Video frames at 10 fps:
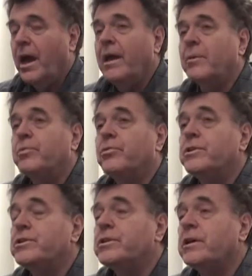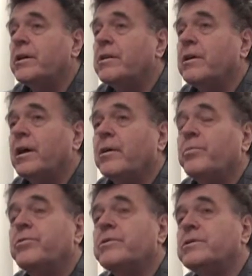I appreciate
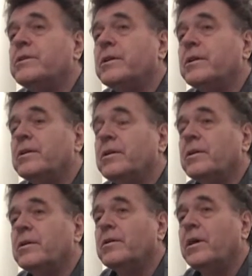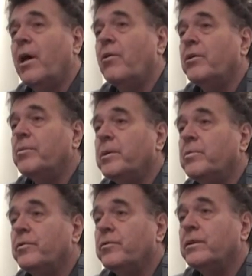how other
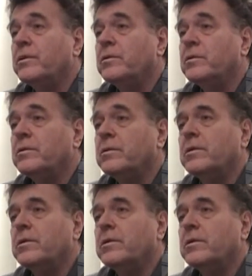people feel,